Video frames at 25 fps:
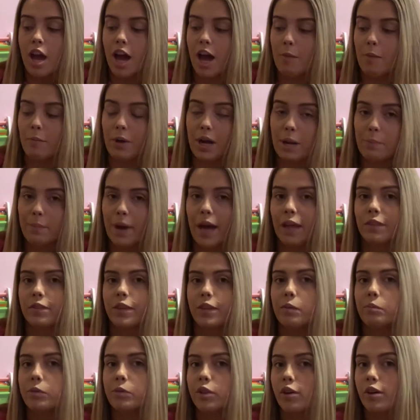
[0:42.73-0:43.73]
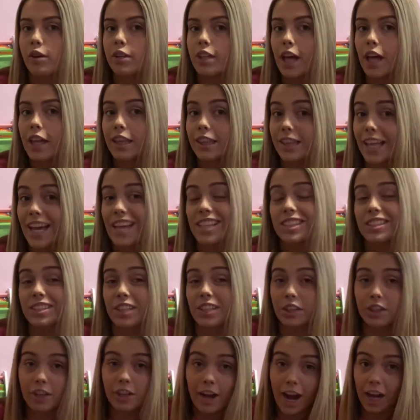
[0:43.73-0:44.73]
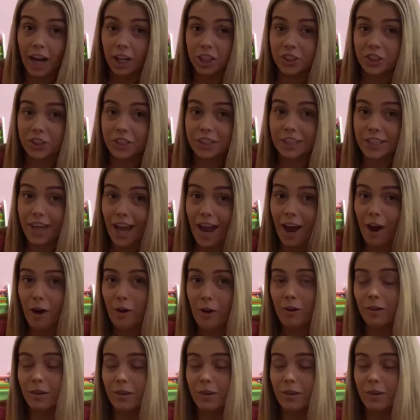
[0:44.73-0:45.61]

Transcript: when I bought them, they're a lot less than they're actually now,